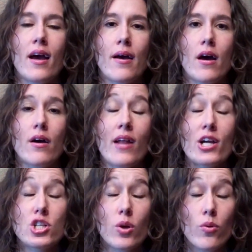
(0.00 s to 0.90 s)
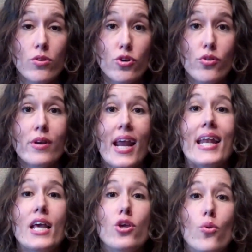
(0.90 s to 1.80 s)
actually
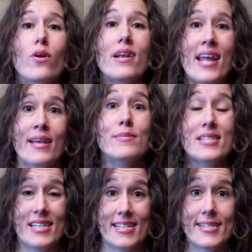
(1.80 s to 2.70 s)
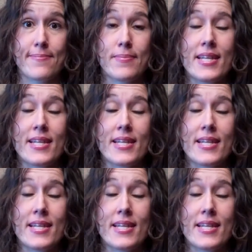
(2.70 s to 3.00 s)
creating your names list.